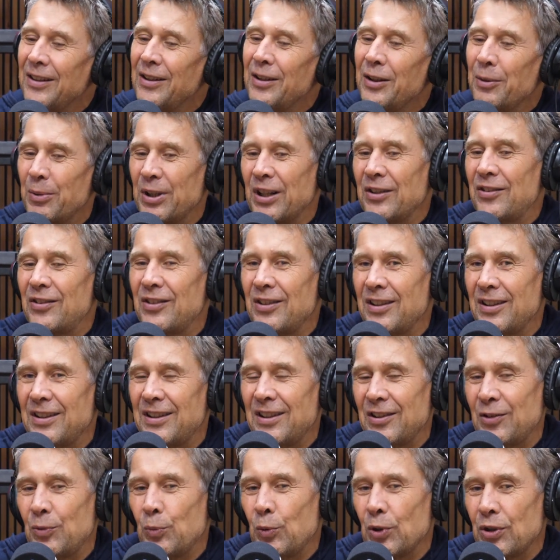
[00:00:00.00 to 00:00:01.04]
But
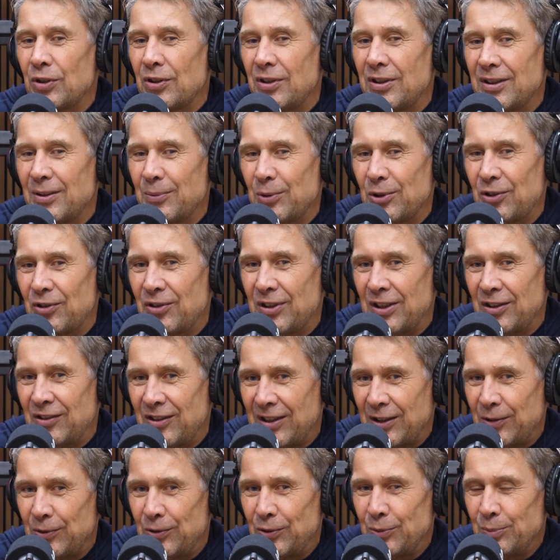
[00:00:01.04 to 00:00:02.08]
that's what stands
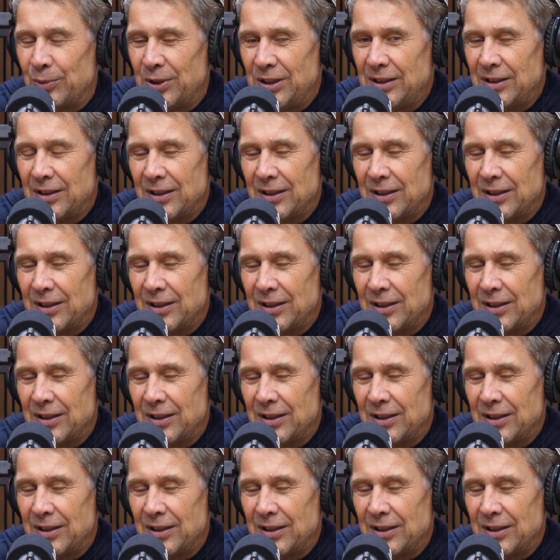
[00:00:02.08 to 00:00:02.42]
out to me.